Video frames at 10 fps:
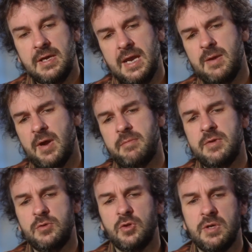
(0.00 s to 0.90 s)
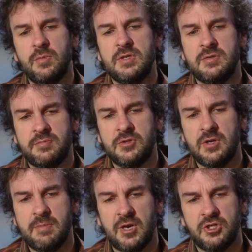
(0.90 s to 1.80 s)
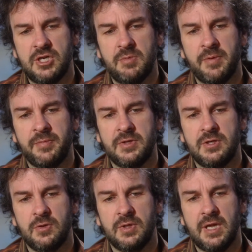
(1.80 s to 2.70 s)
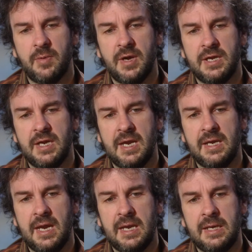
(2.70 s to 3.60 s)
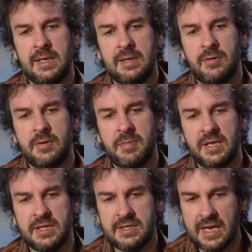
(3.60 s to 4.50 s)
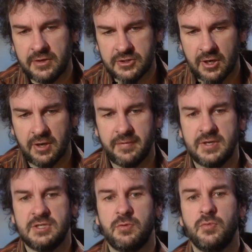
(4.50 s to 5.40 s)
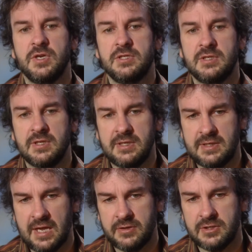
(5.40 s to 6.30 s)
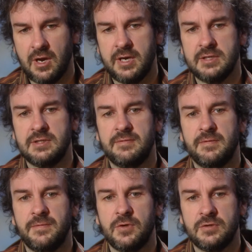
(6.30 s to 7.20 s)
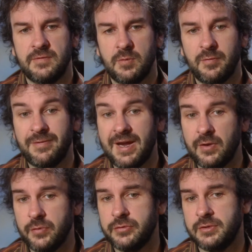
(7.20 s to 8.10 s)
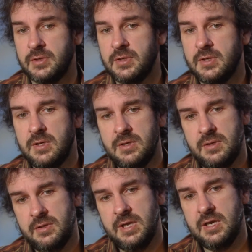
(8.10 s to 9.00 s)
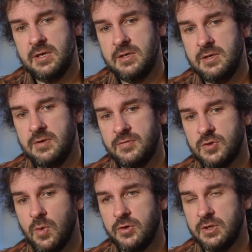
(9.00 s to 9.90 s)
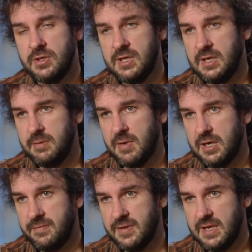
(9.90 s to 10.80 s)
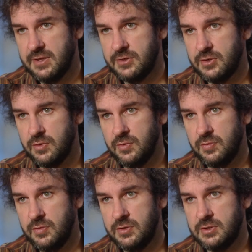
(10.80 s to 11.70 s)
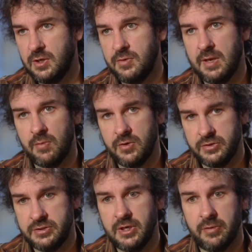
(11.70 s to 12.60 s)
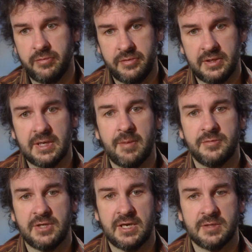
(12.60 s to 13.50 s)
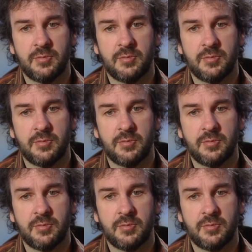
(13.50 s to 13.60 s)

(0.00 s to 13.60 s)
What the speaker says: anyway, it was certainly much cheaper to do it that way. But the downside of it is a risk. The downside is if the first film fails, then you've squandered the money for the other two. So that was, you know, that comes at its